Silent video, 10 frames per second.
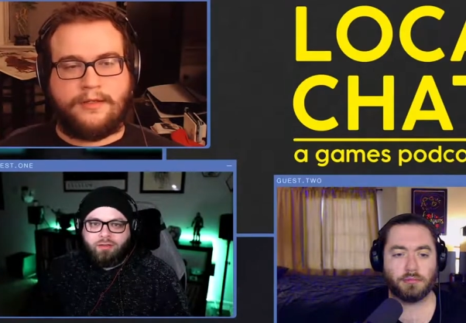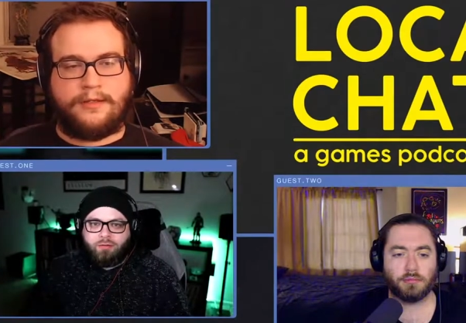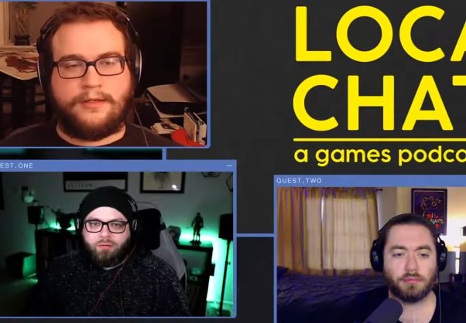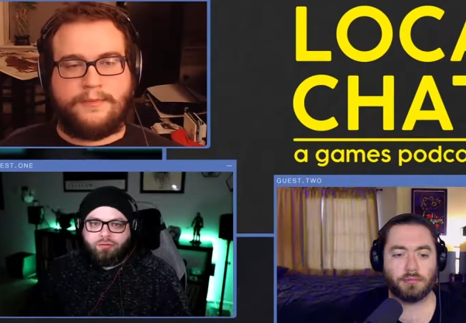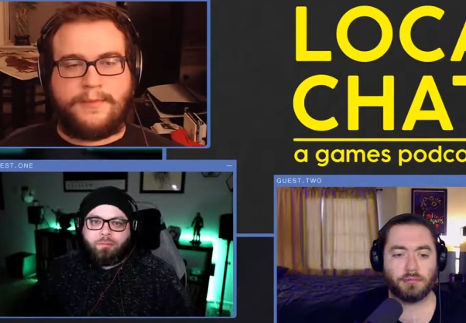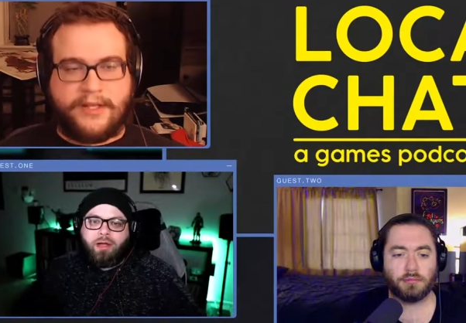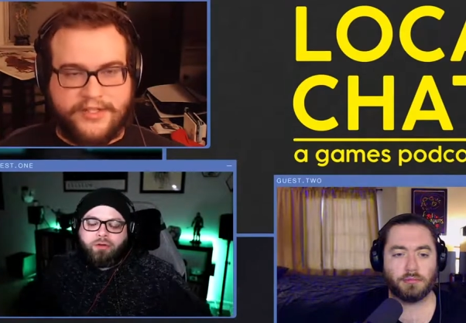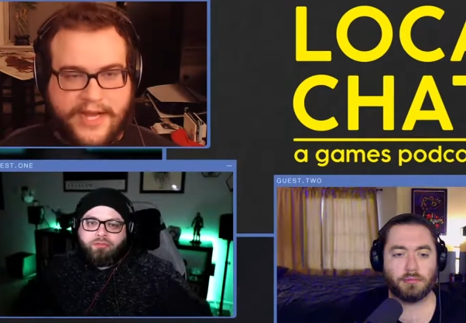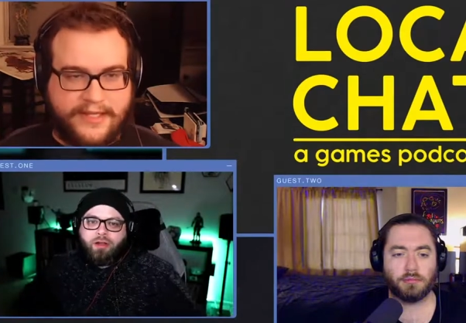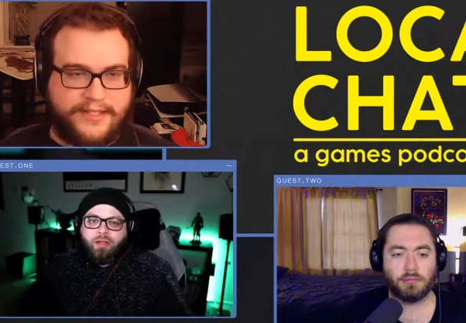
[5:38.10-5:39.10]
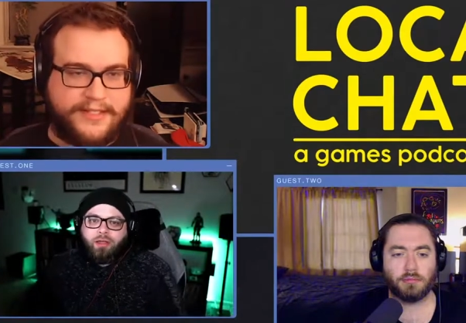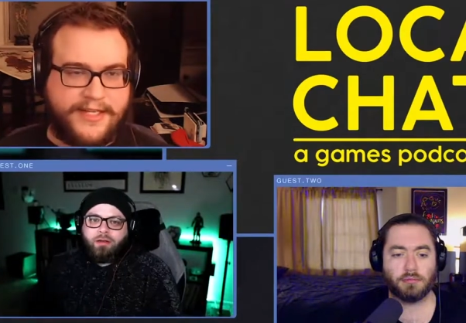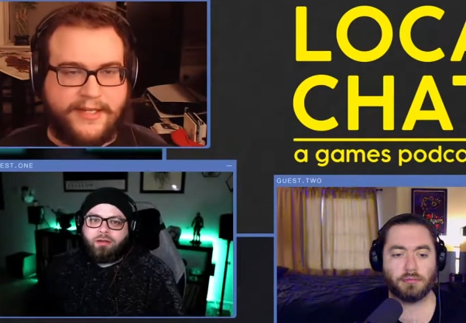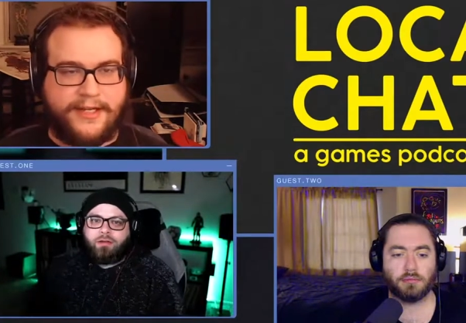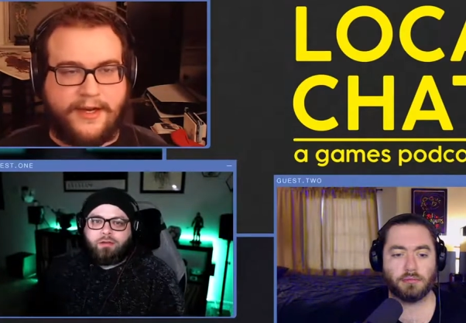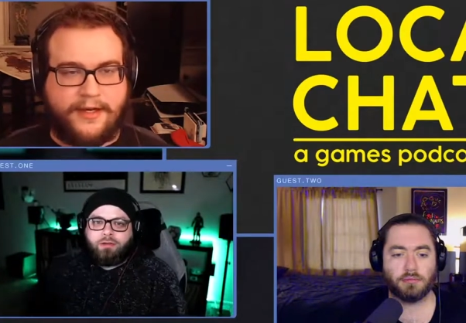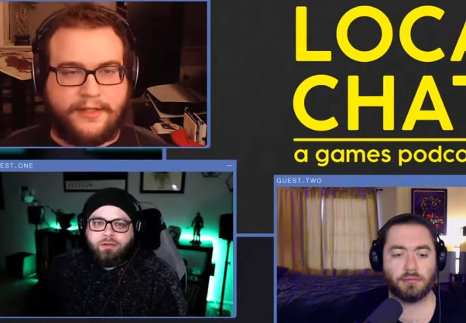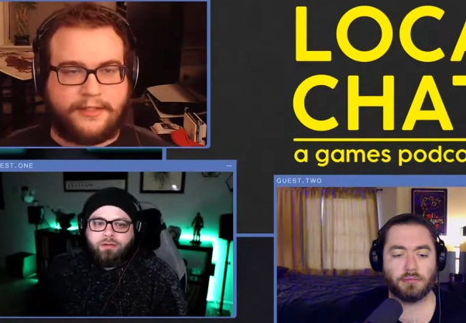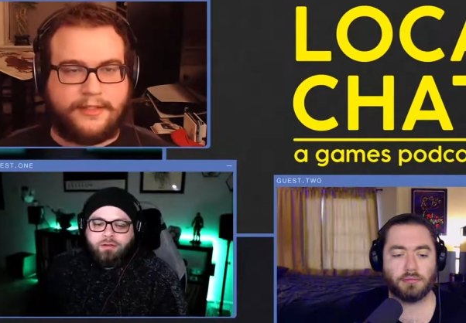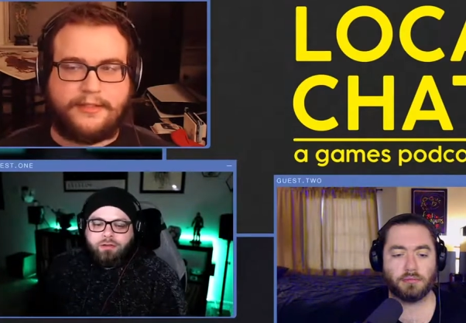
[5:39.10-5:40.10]
Speaker 1: the original Peter Jackson's King
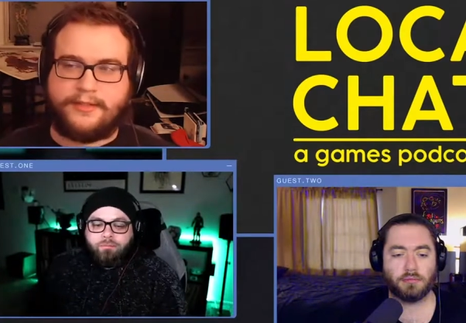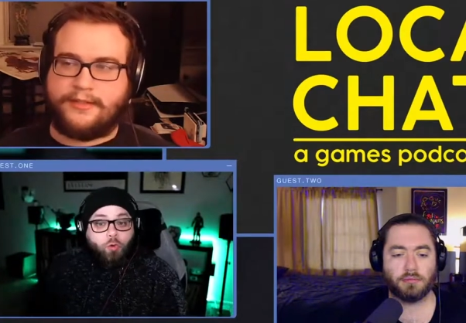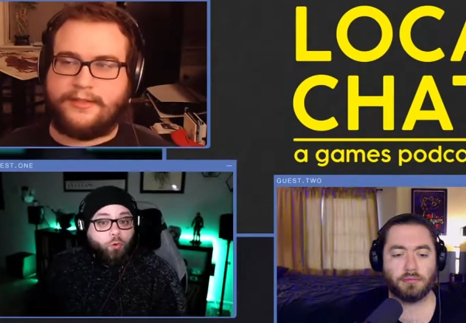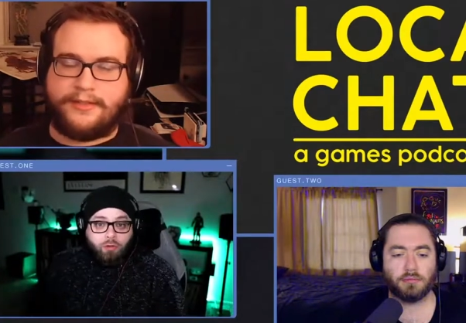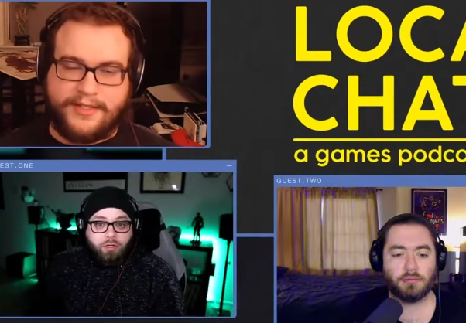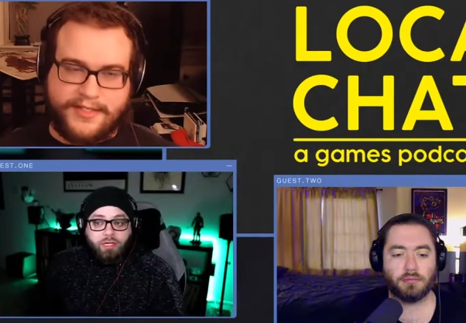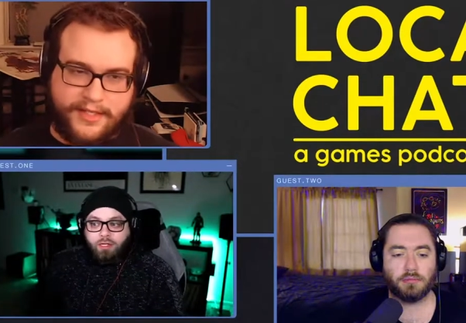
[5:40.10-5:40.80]
Kong, or